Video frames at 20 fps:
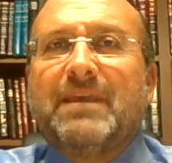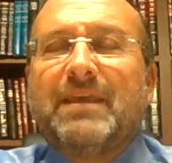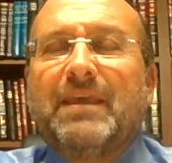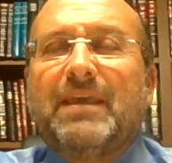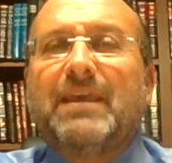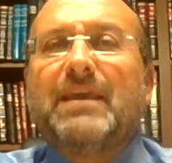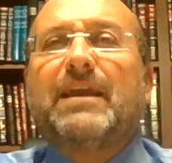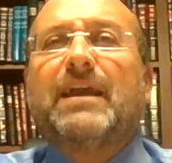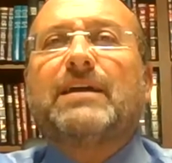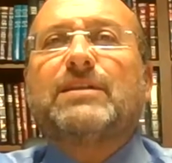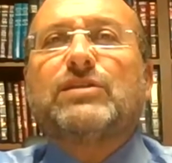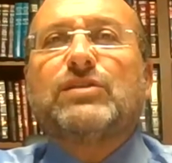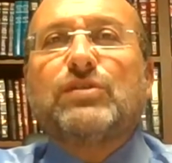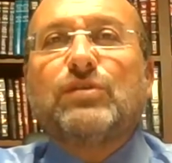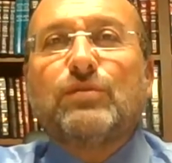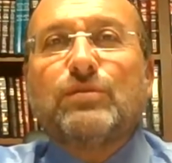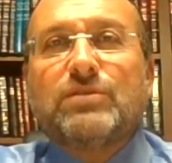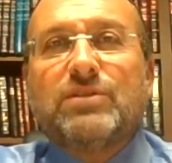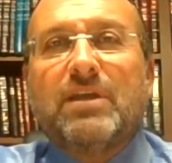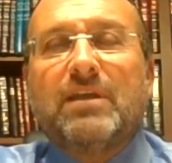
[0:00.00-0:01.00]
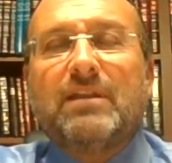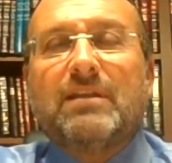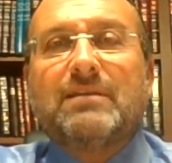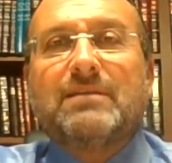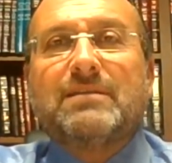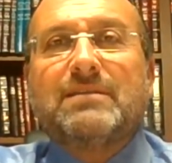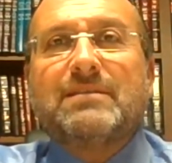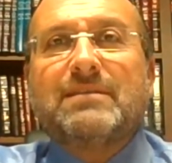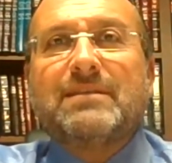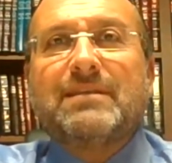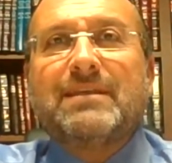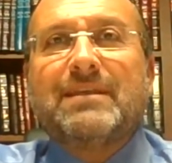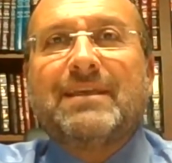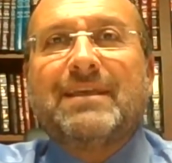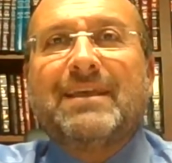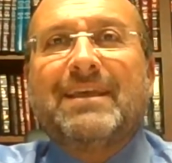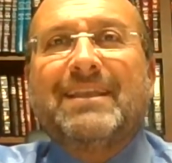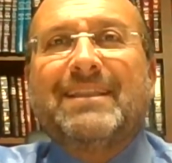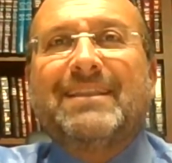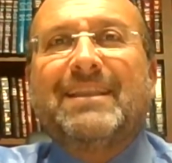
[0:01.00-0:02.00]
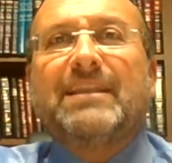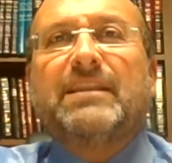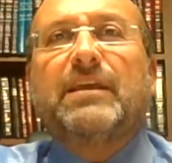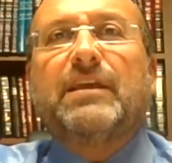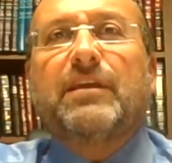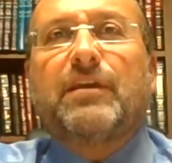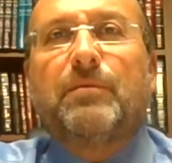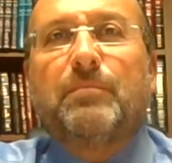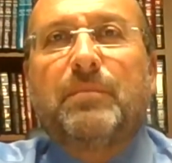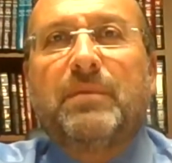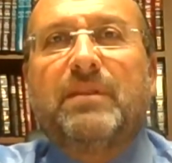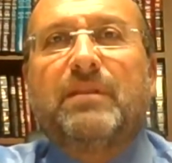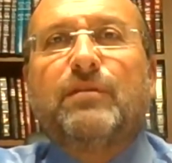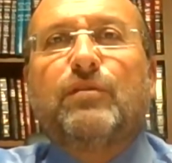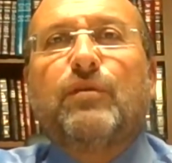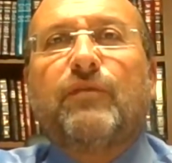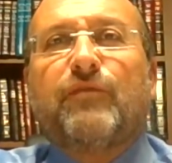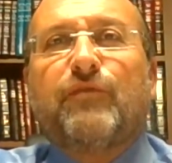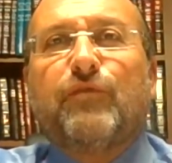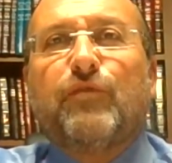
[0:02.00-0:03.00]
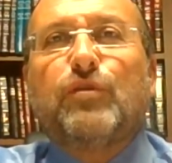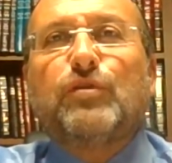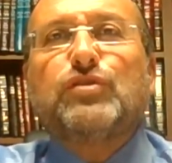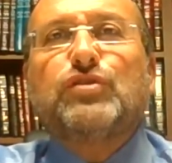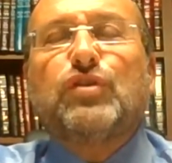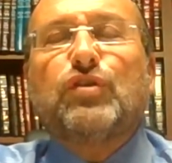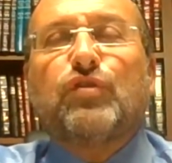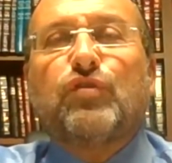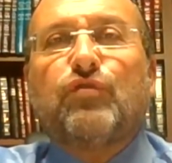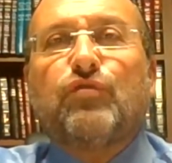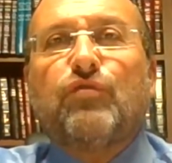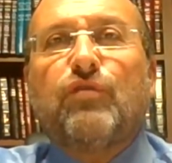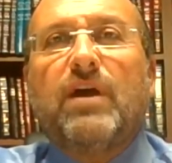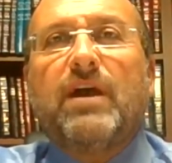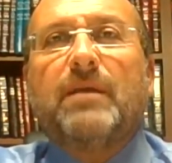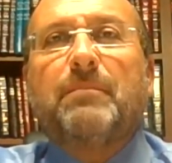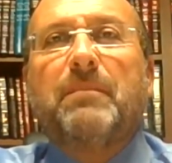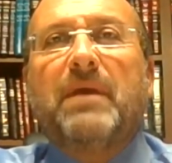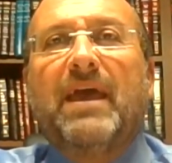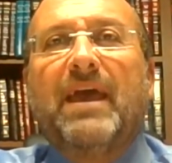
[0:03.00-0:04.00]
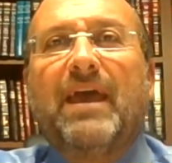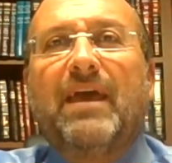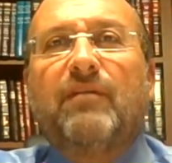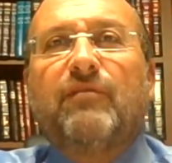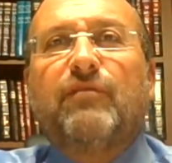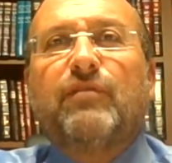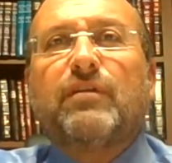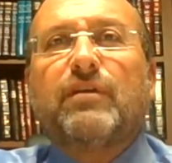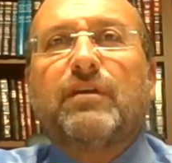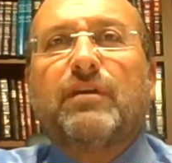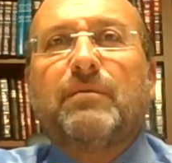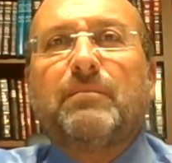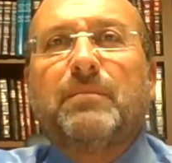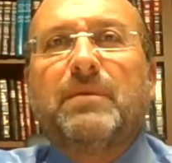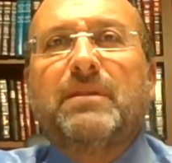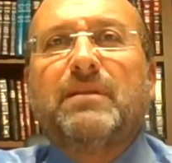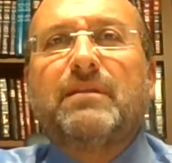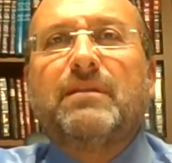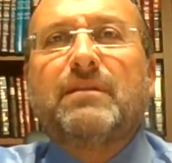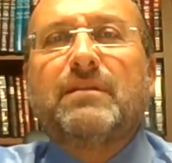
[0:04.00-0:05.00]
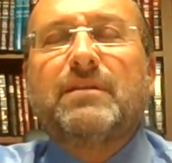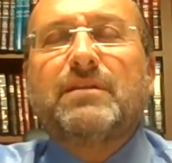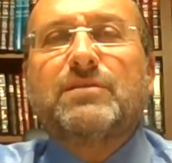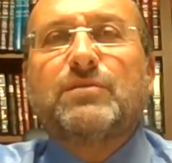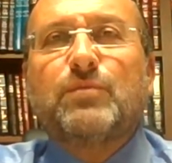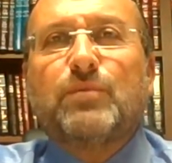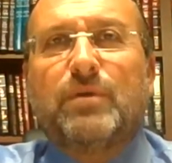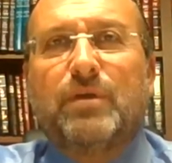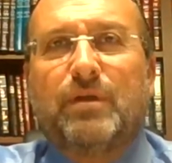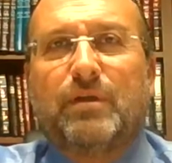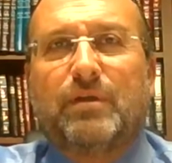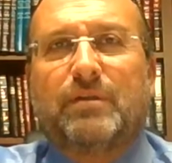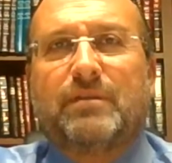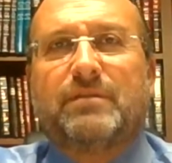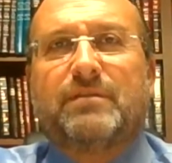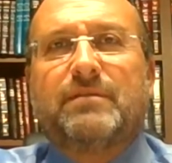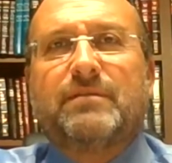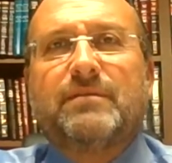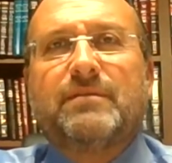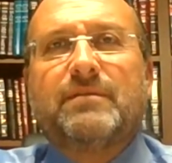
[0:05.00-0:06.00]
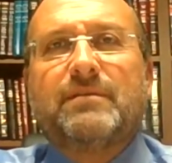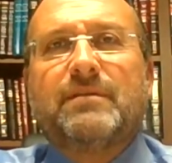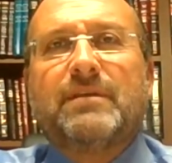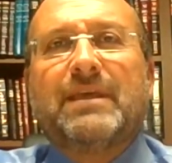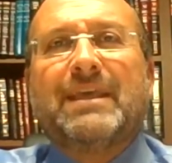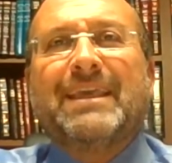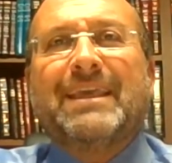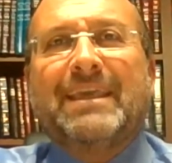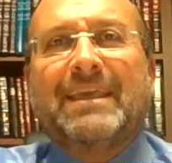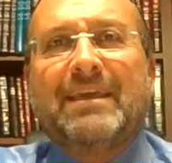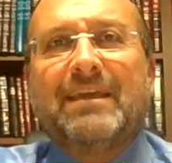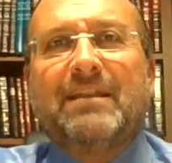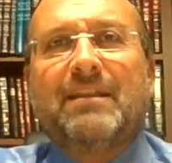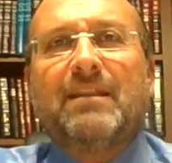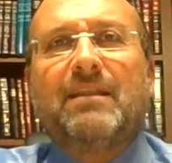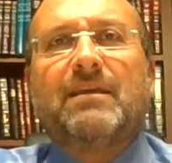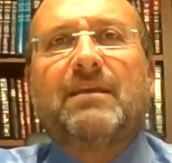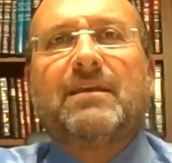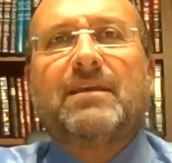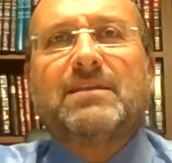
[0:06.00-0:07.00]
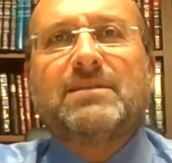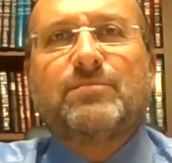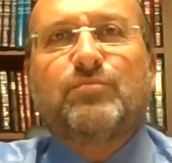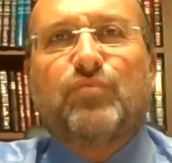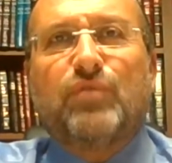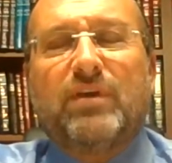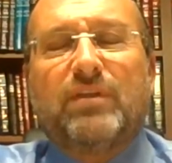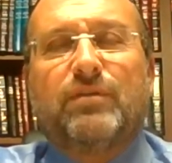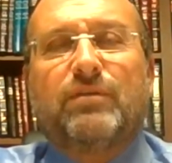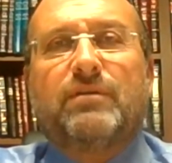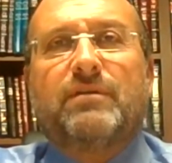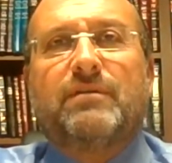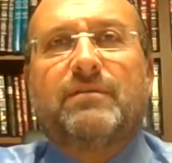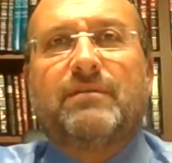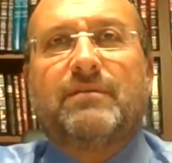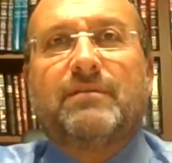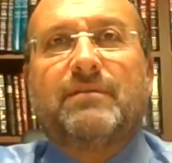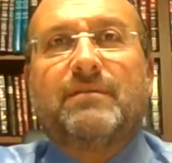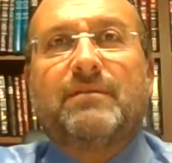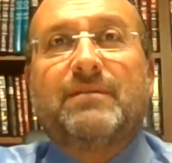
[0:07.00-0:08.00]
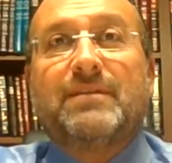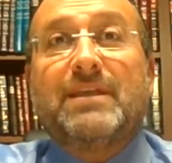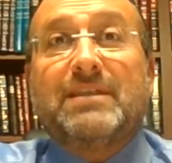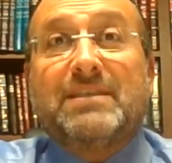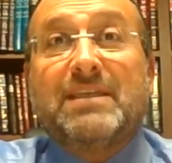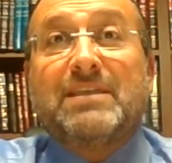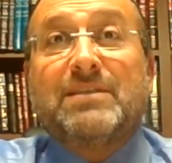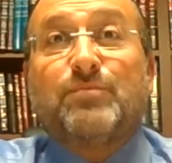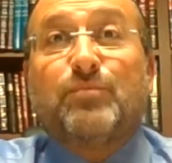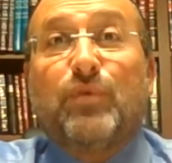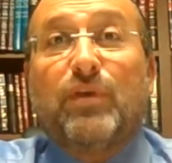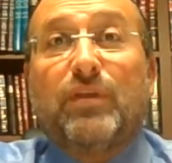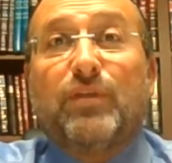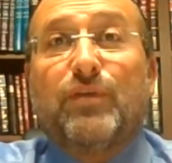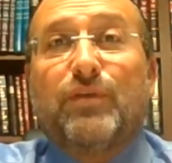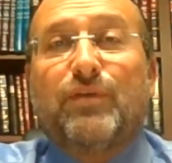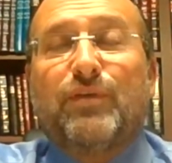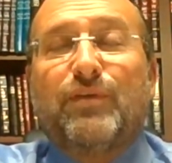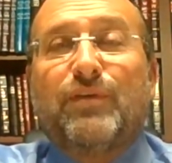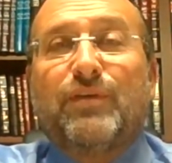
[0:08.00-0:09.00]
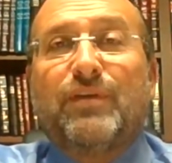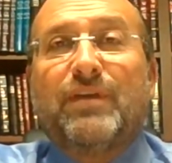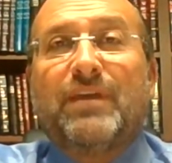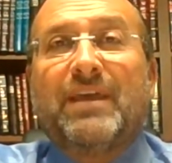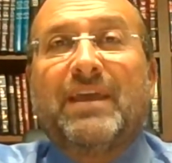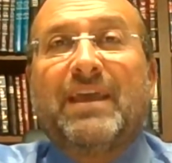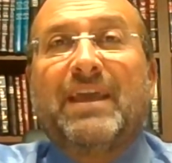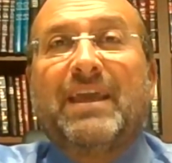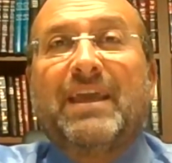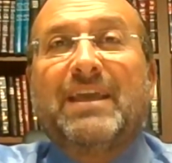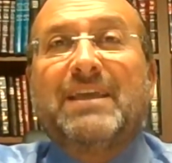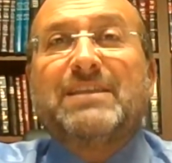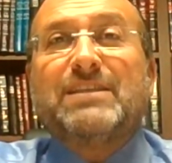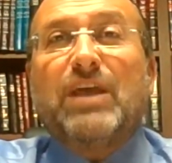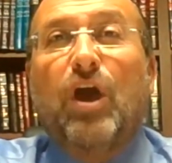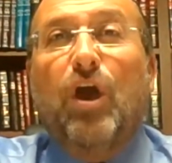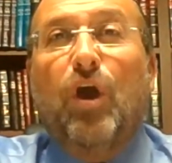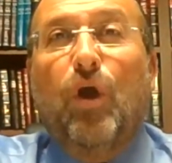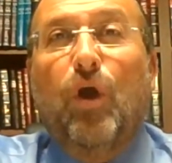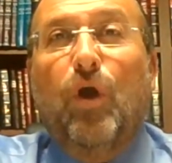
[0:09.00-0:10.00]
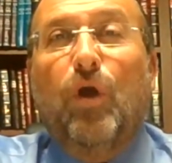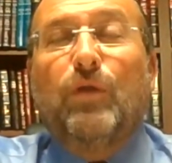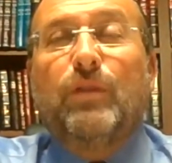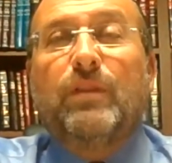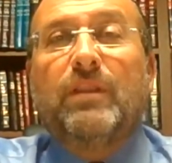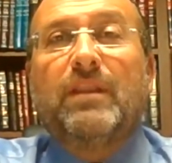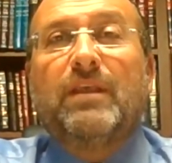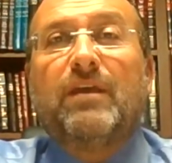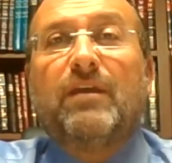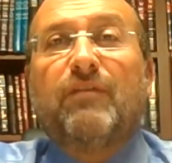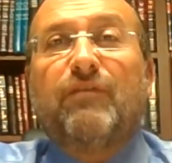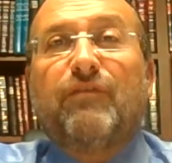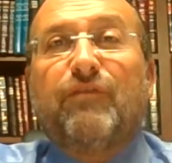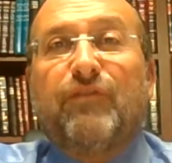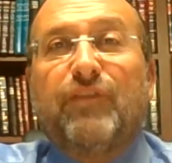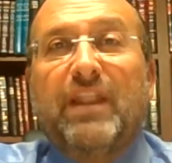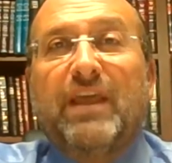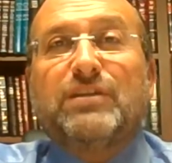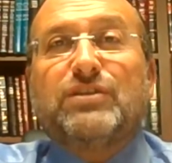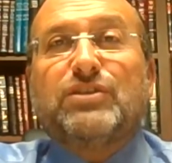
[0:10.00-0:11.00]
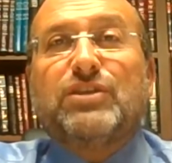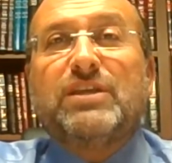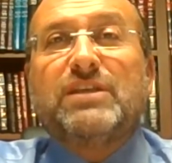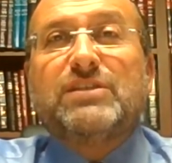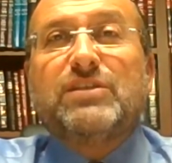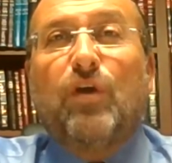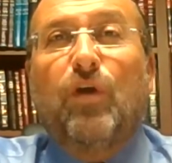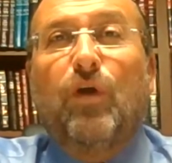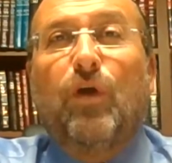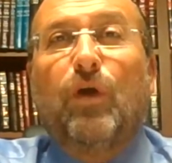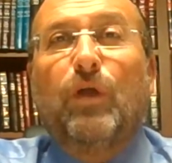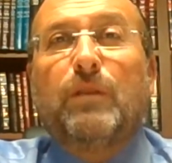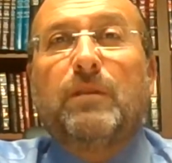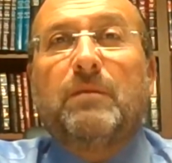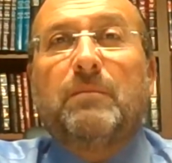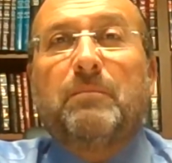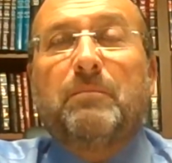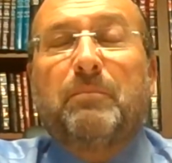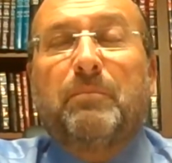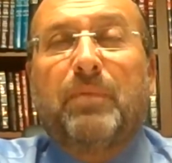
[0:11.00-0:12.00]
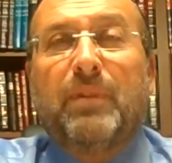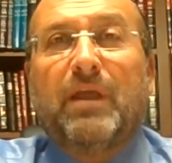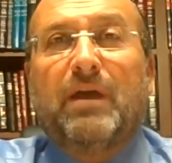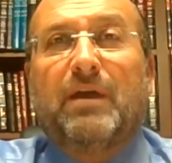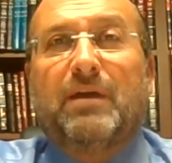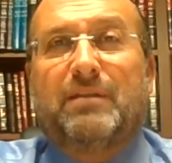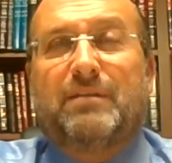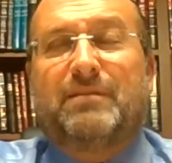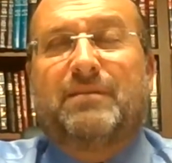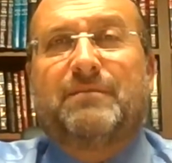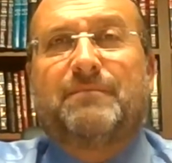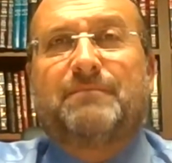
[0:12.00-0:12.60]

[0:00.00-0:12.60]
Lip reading: He got so jealous that he committed the first crime ever committed in this world. Kill his brother. That's his brother. His own flesh, his own blood.